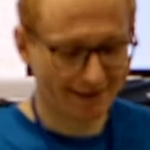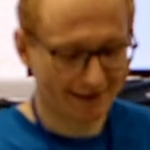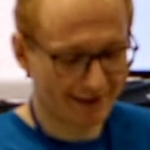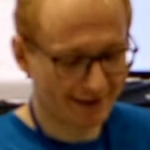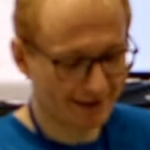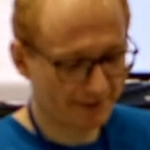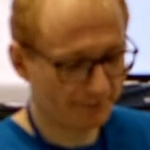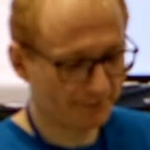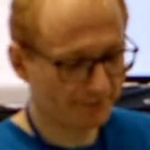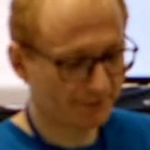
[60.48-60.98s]

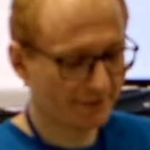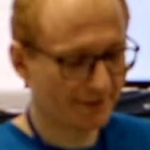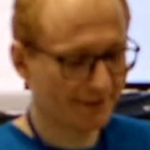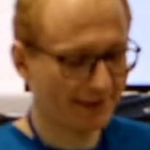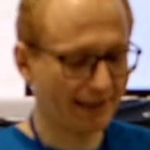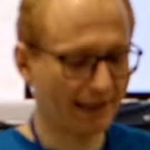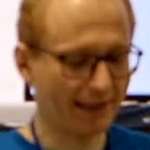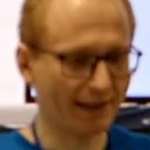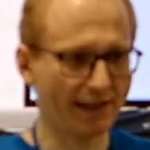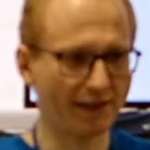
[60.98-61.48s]
Um,
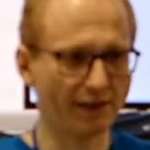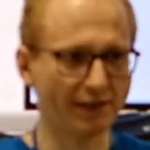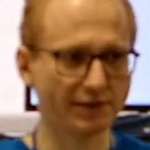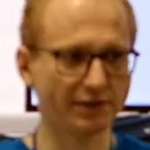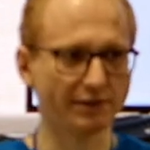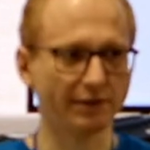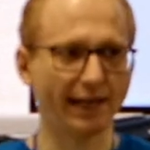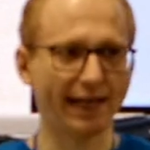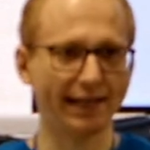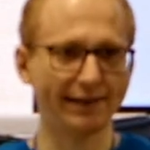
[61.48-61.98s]
and then
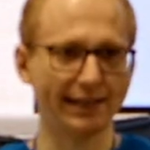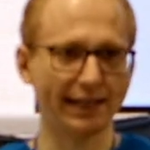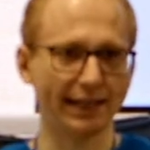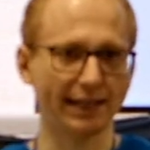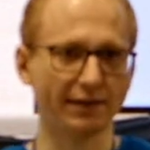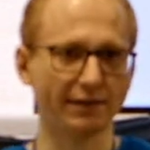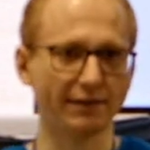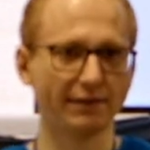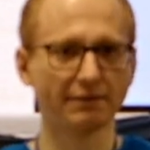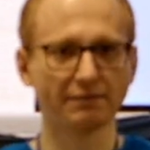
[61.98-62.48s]
also at the
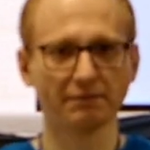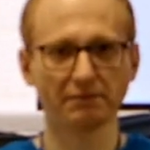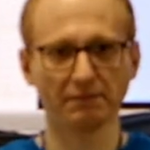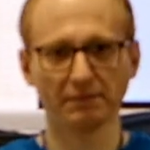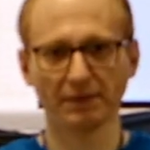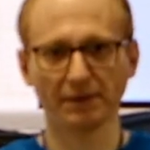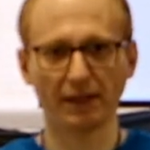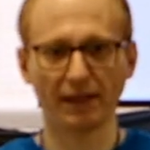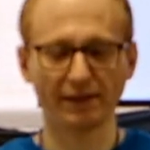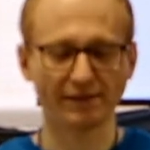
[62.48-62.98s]
end,
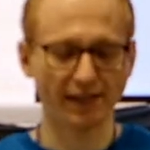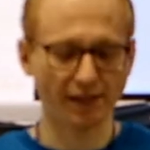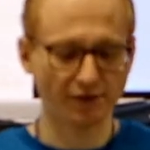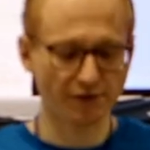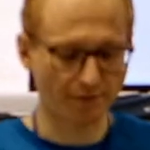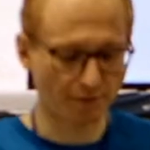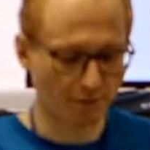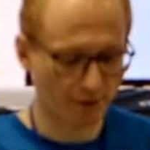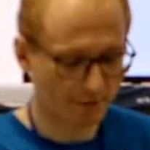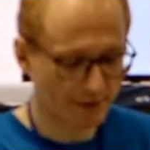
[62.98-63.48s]
a
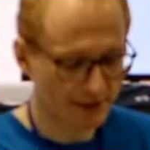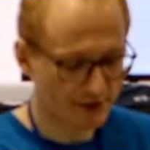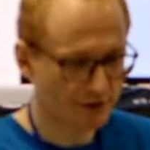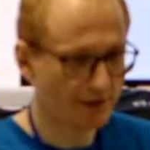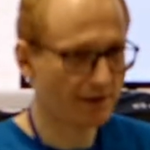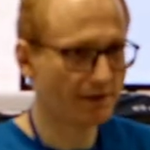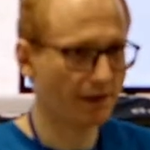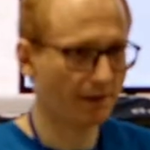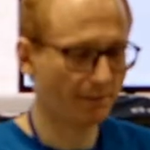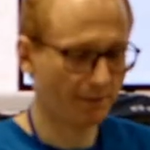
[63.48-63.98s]
section for
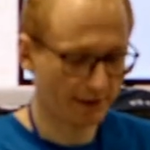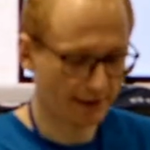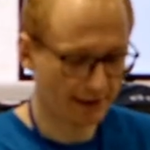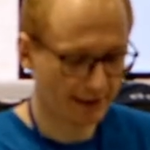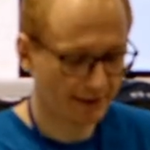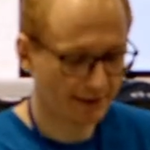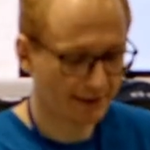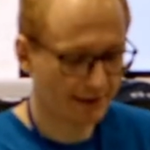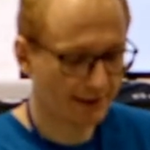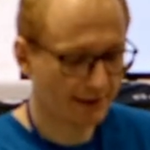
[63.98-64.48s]
questions, hopefully.
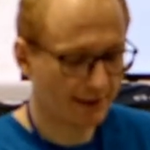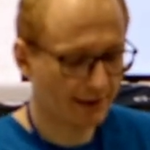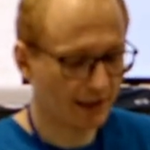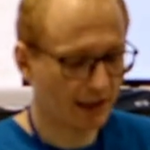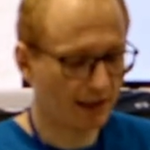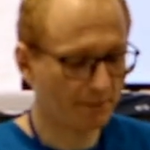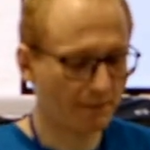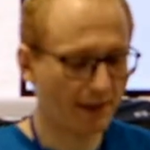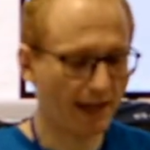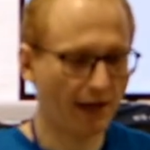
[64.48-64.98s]

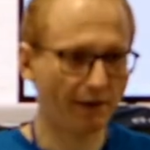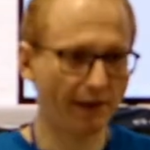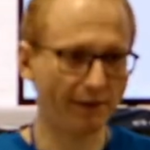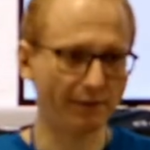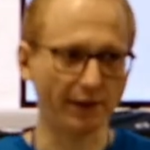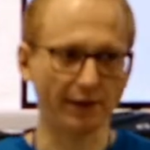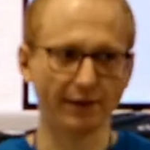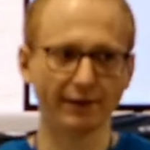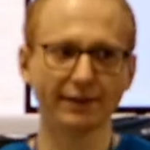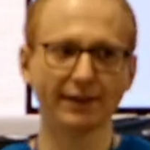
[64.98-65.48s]
Um,
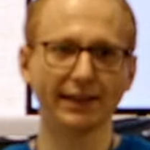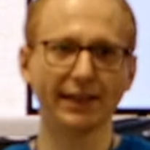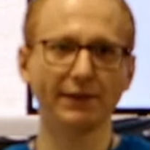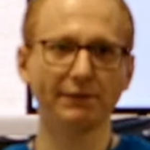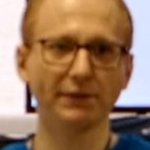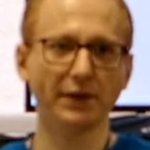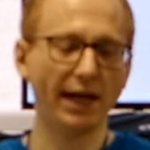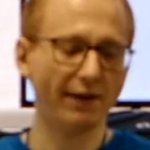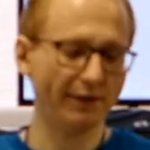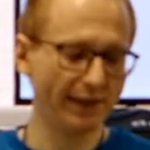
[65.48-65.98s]
however,
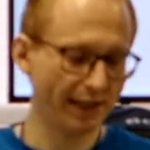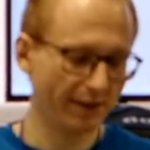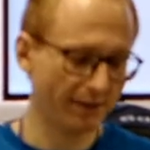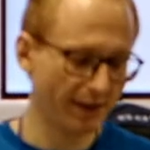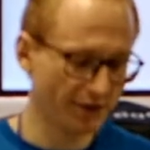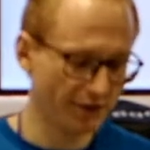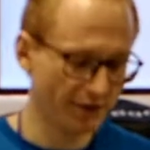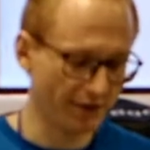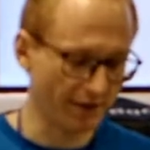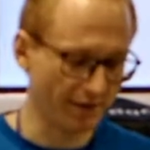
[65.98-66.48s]
if you have any
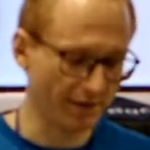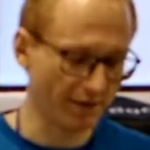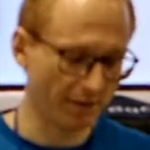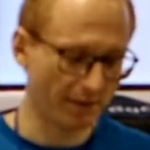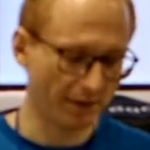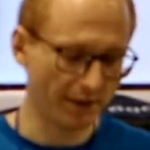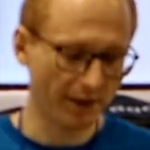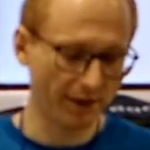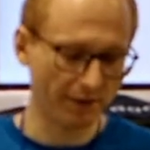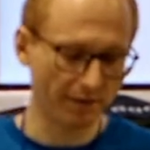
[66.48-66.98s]
questions
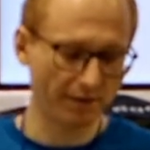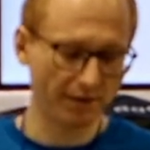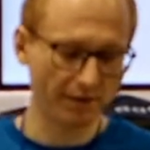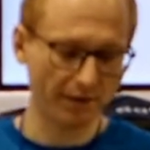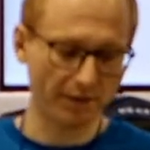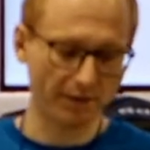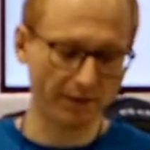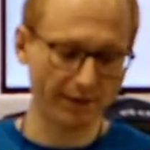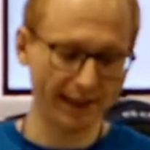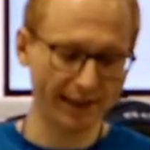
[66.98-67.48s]
or notes
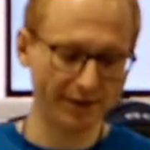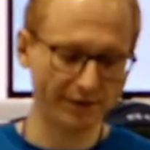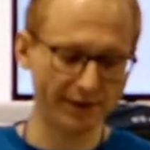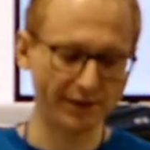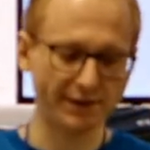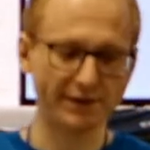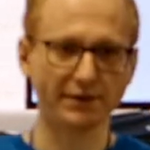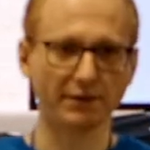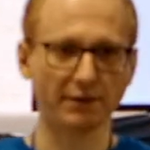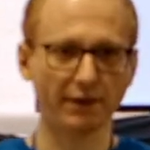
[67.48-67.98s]
or
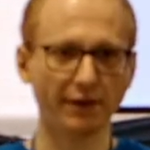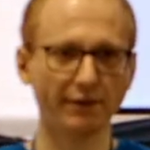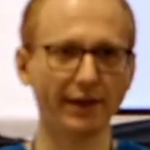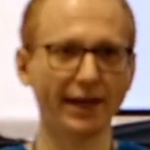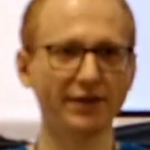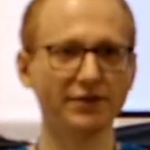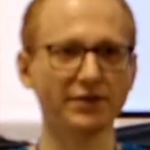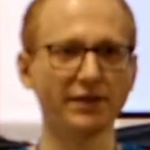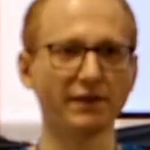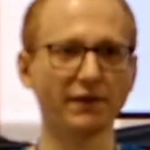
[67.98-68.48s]
interests or
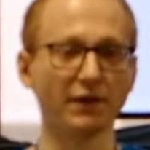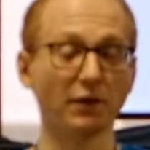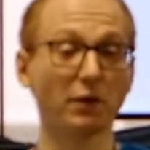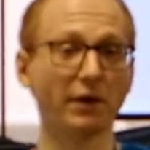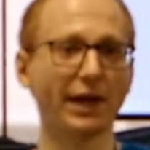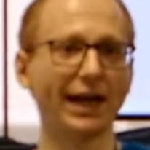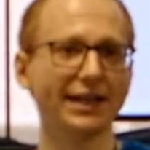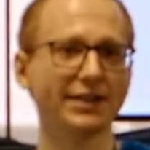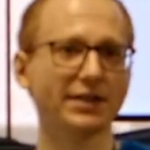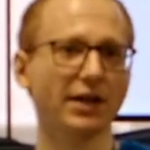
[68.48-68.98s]
corrections
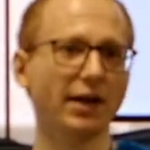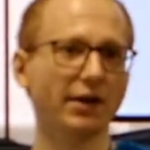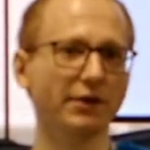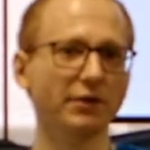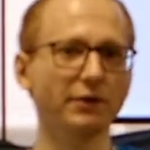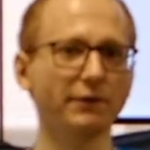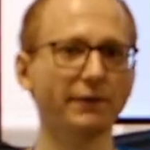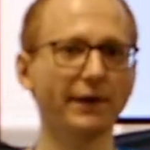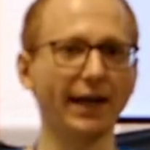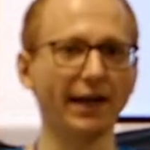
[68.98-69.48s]
or I talk
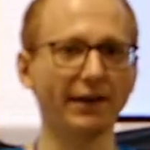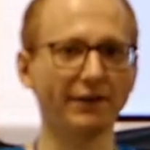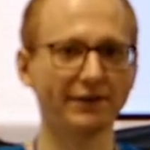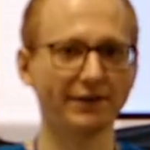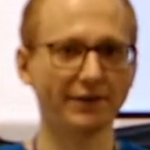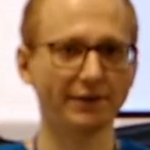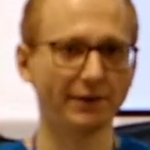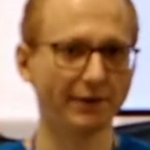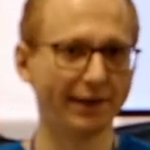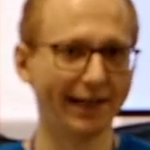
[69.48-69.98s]
too fast
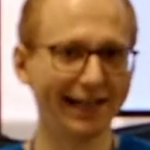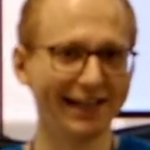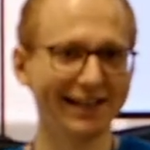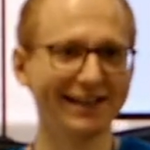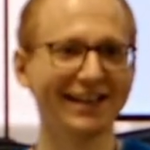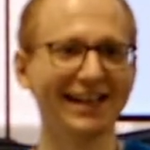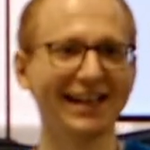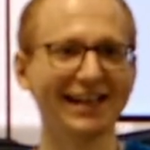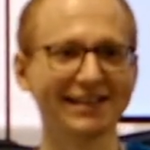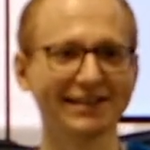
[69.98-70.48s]
or
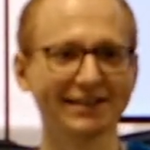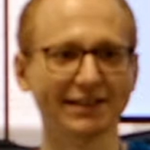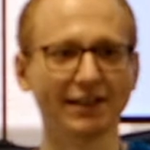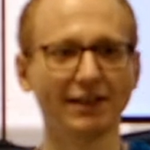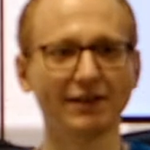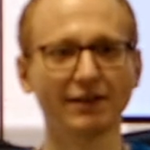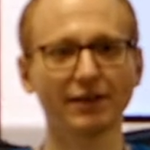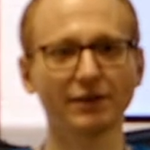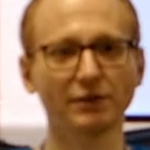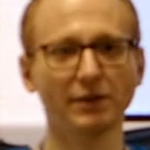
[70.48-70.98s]
anything else
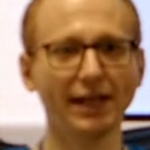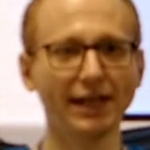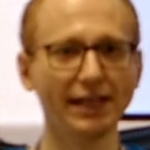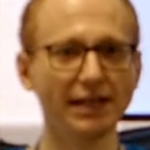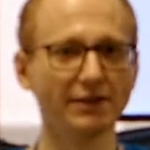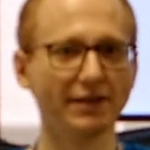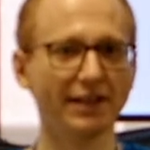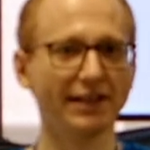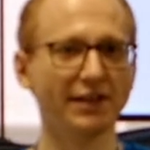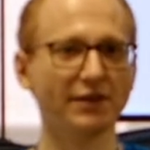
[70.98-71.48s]
along the way,
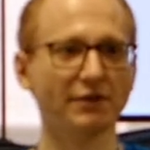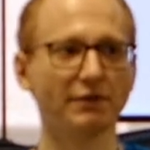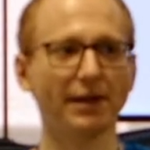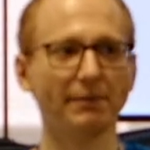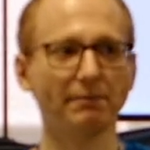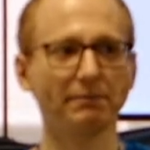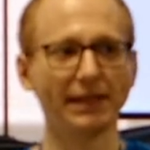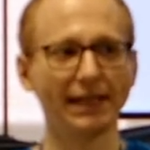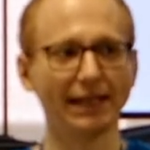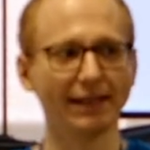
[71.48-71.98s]
you can
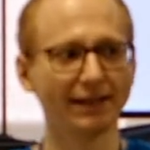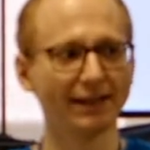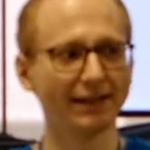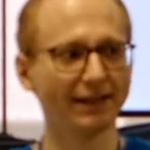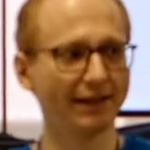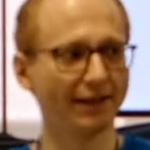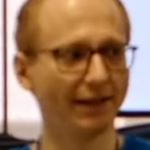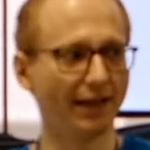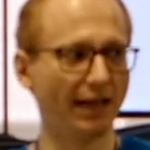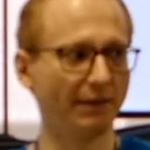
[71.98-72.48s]
interrupt me.
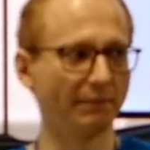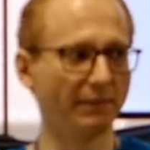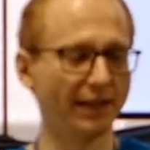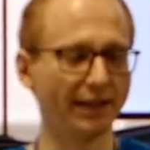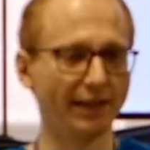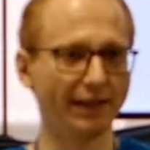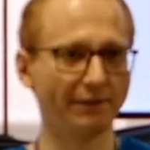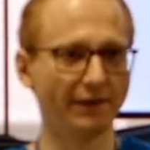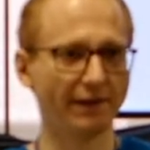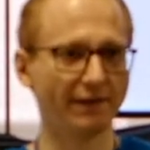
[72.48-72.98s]
Um,
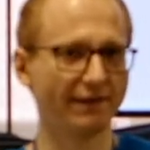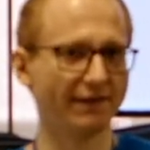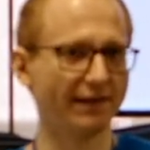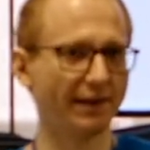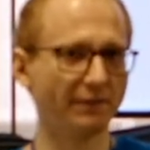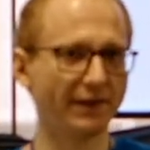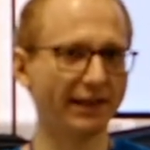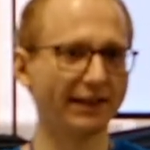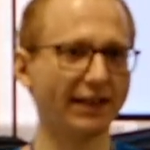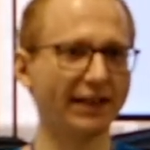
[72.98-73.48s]
if it's
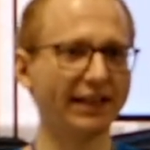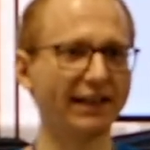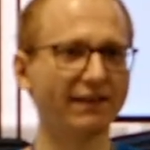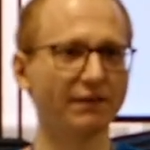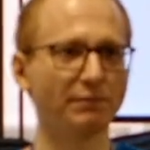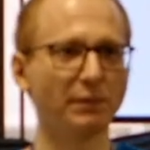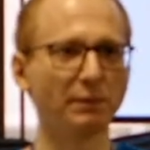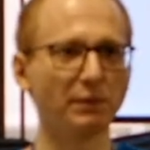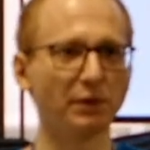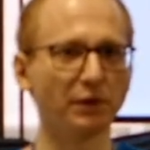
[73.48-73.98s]
something that needs
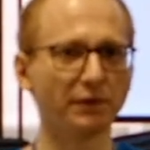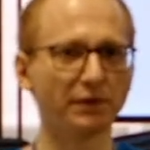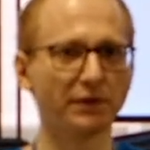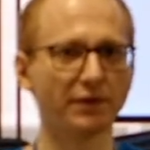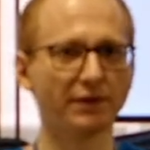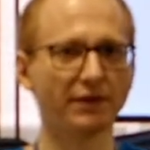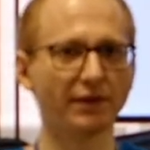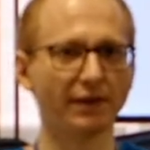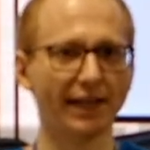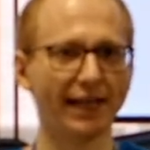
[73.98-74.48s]
to be
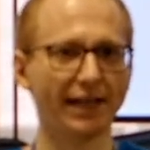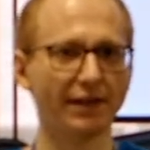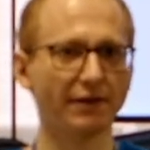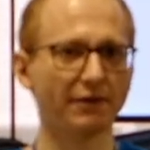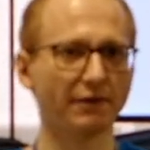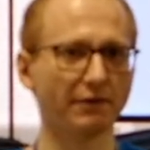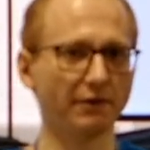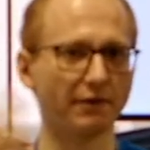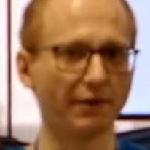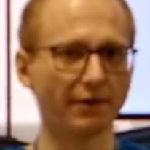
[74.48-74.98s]
moved to
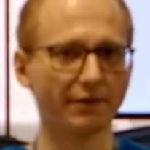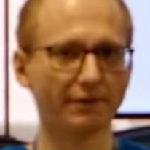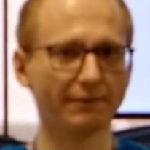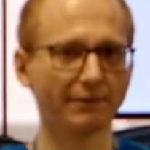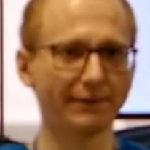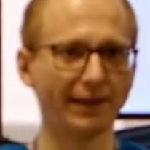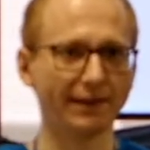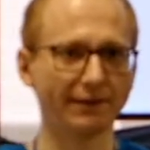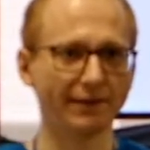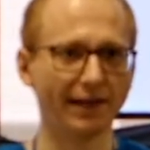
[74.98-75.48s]
later or
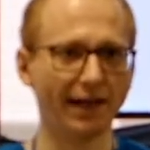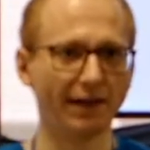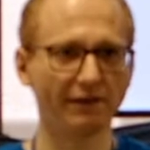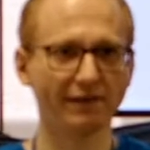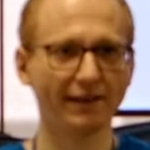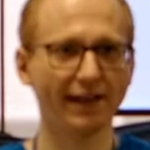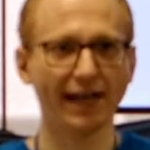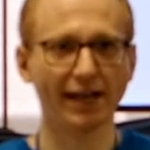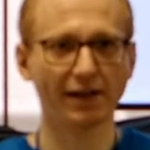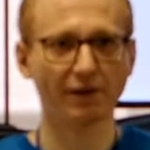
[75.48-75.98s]

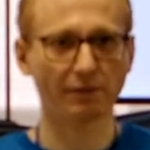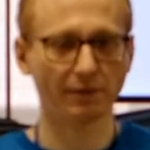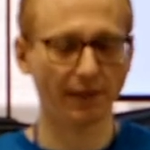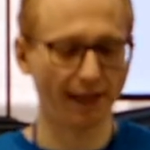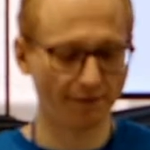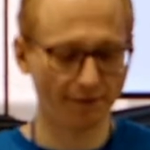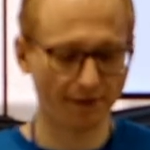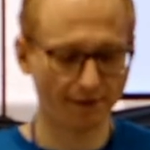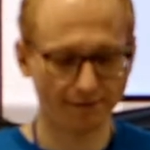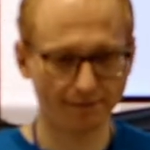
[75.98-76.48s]
outside or
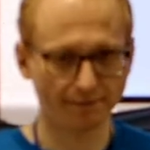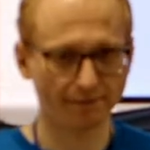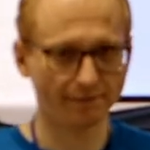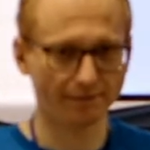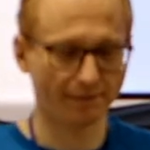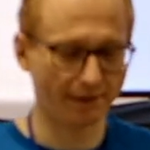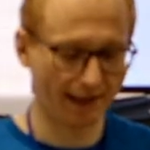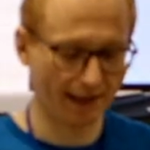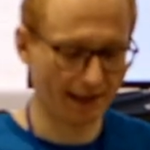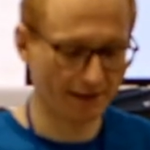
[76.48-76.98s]
whatever,
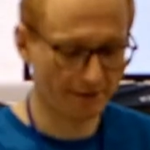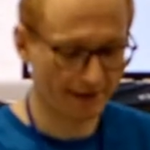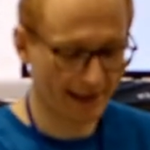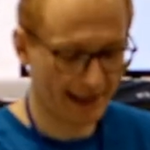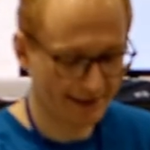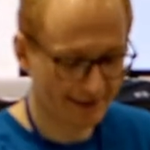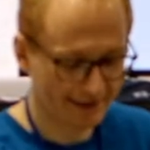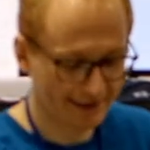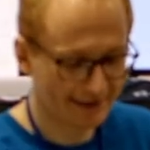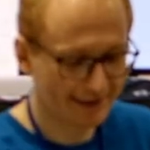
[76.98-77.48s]
we can do that.